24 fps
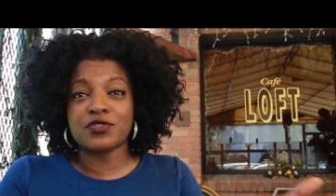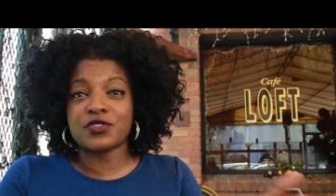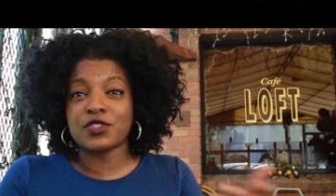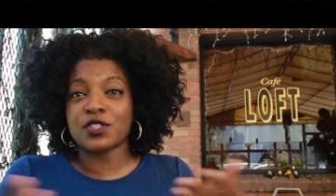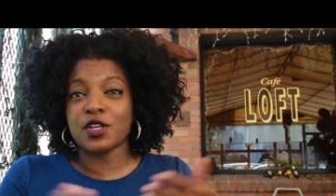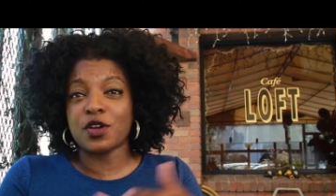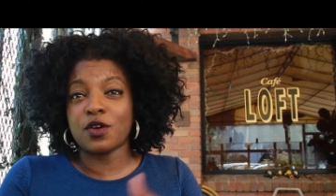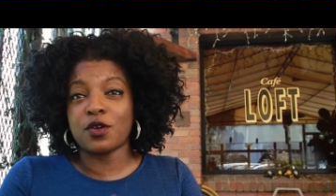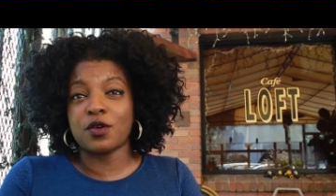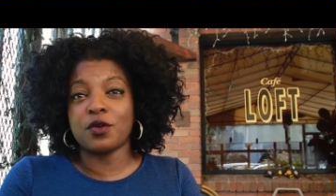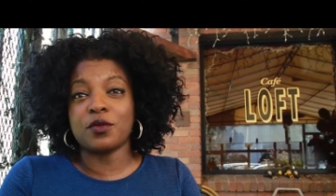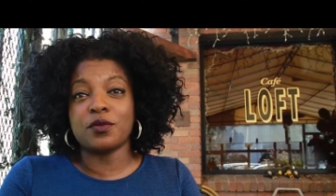
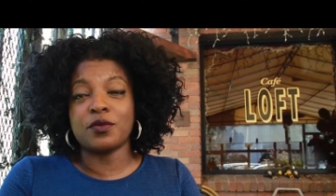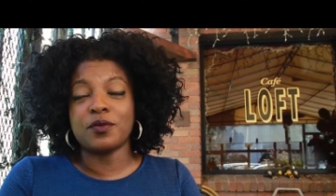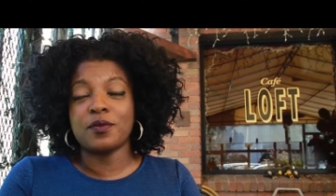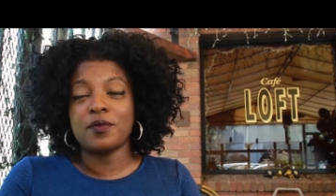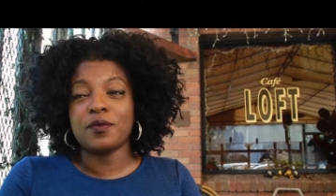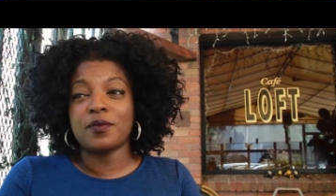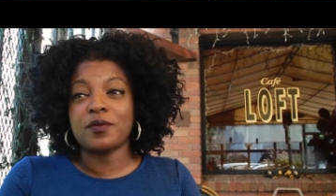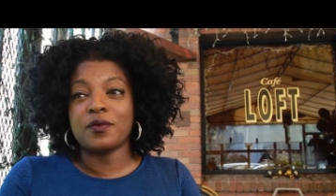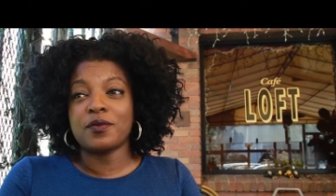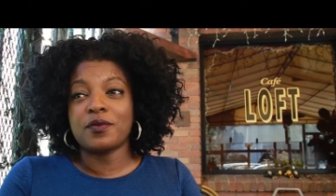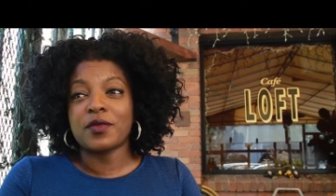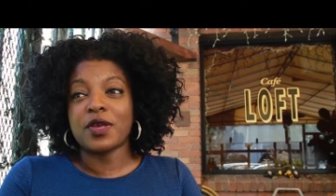So
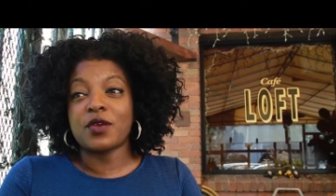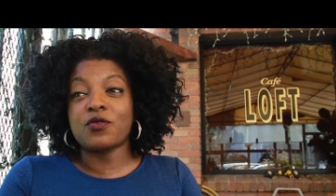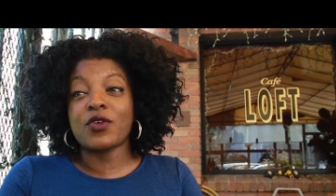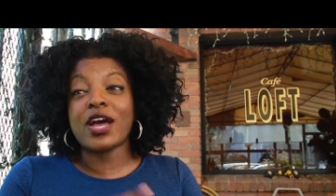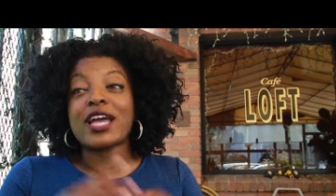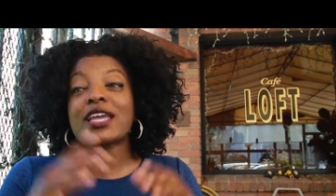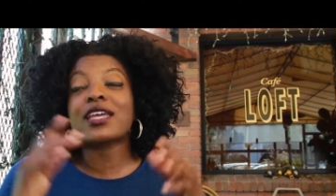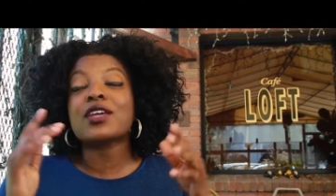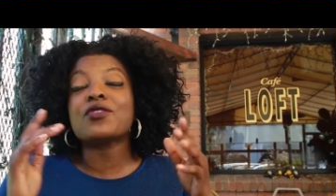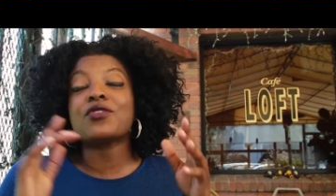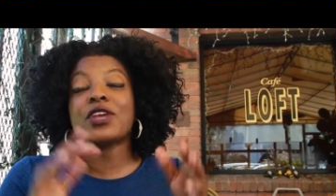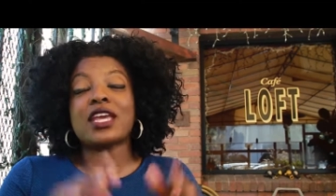if I
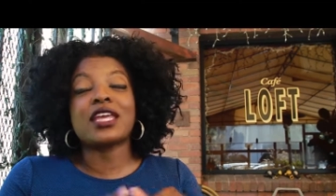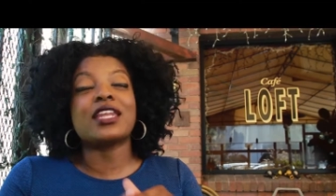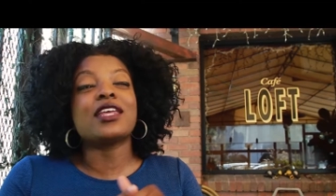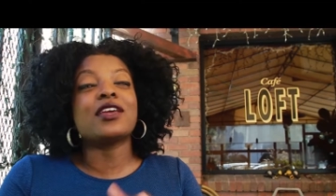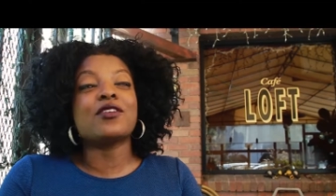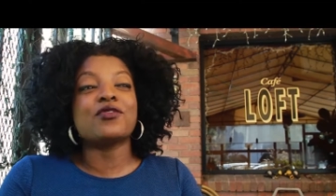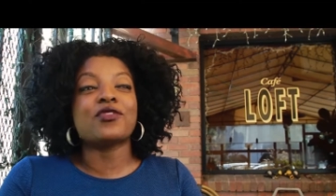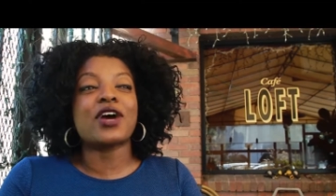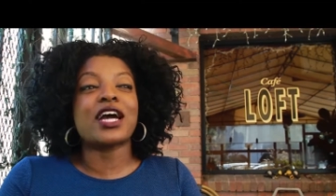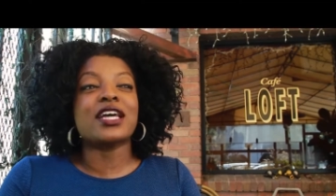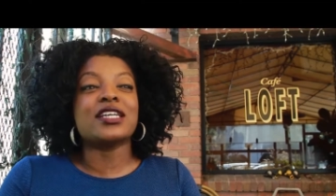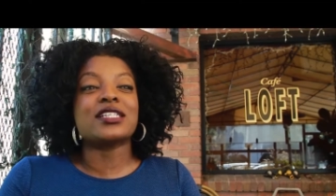can give any
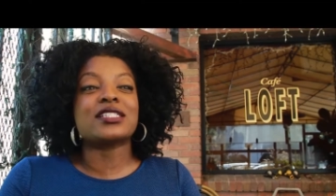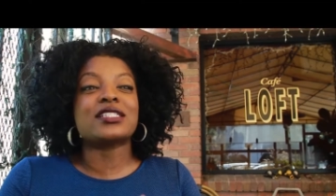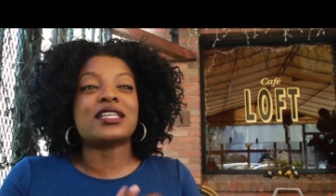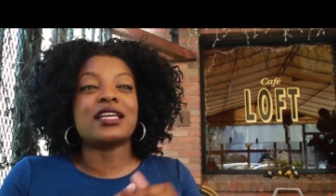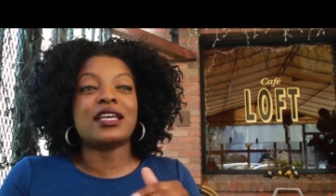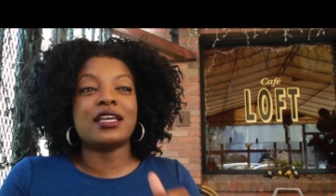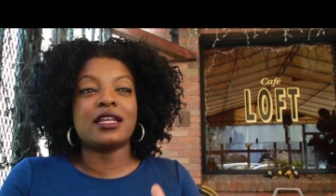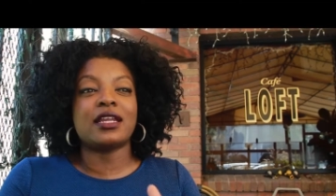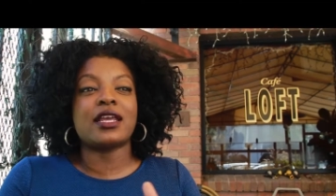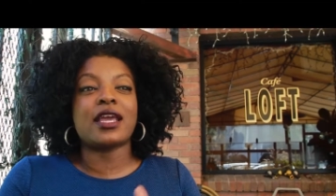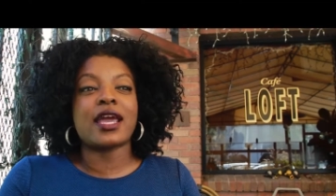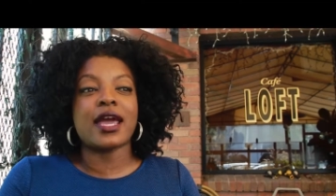advice to
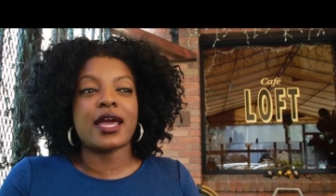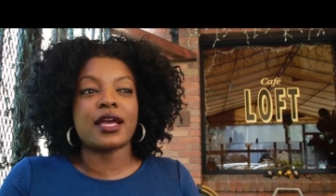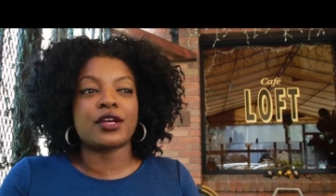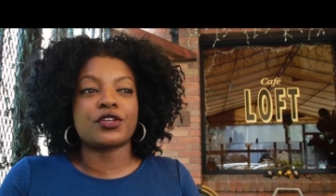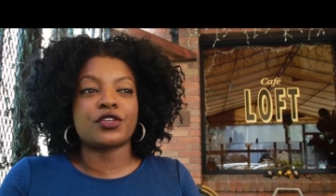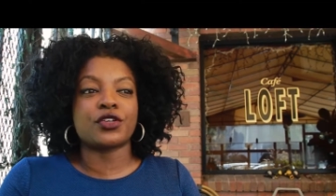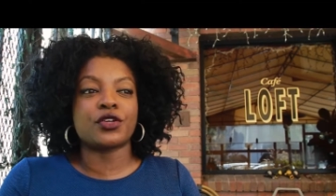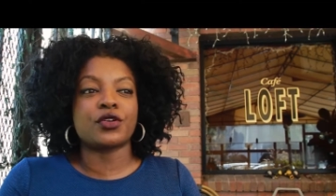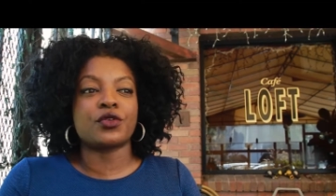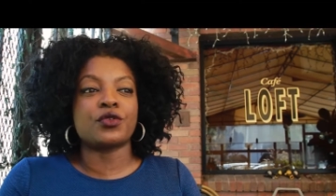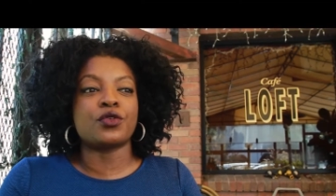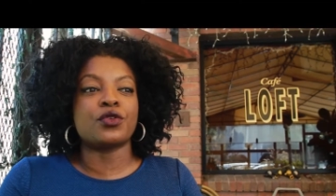any
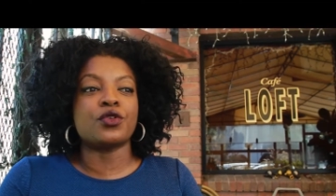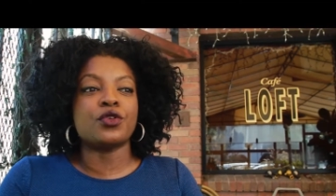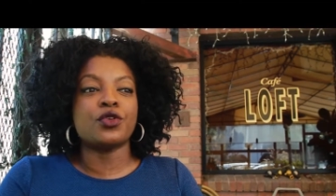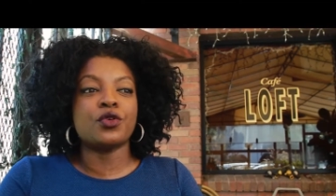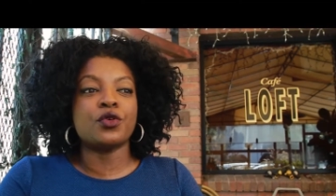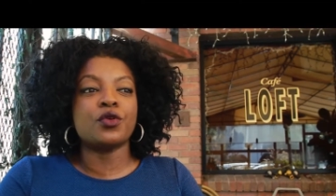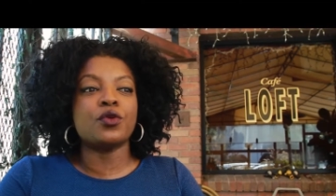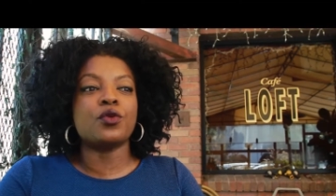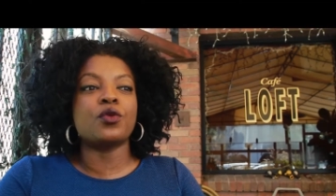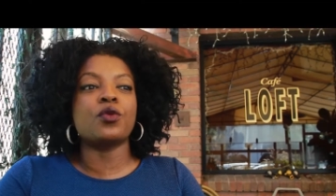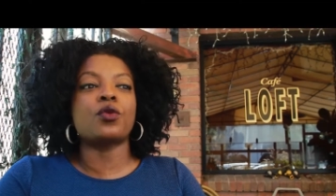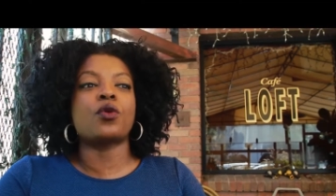actor,
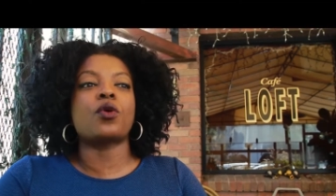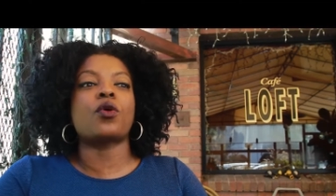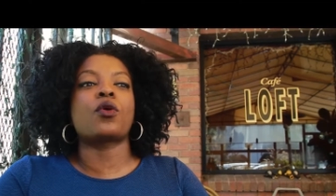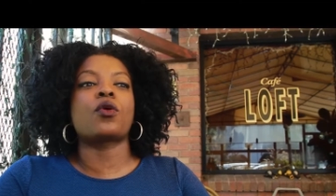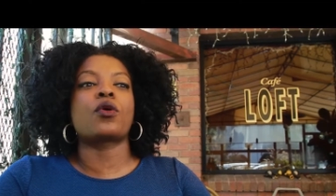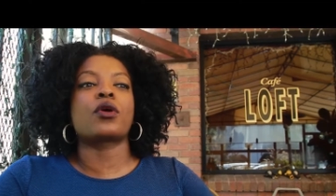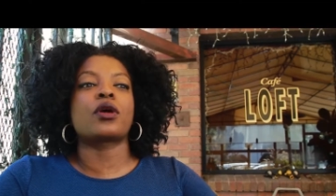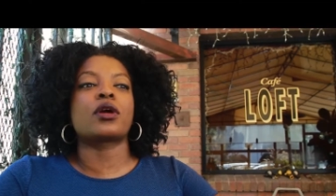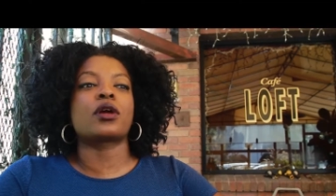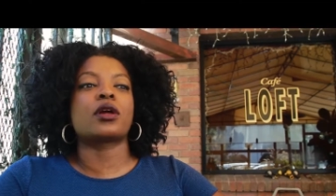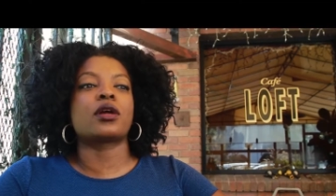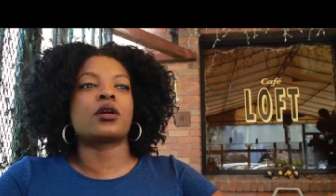new
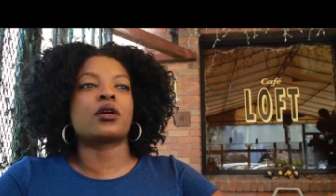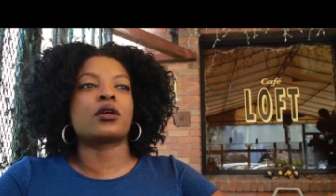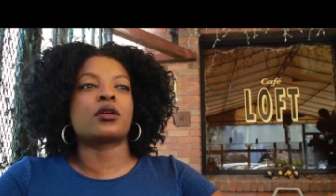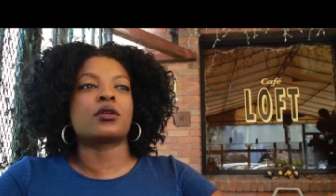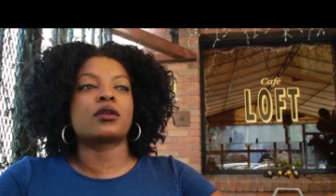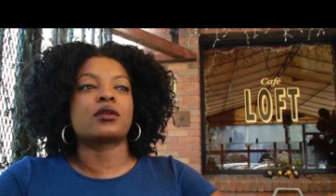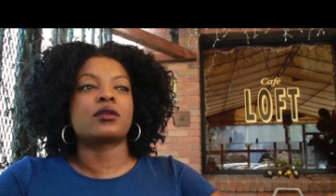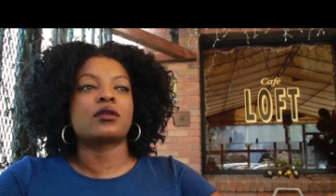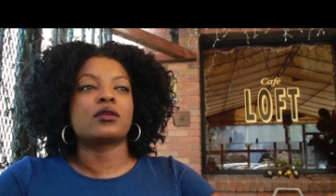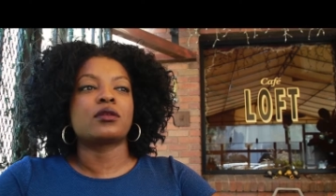or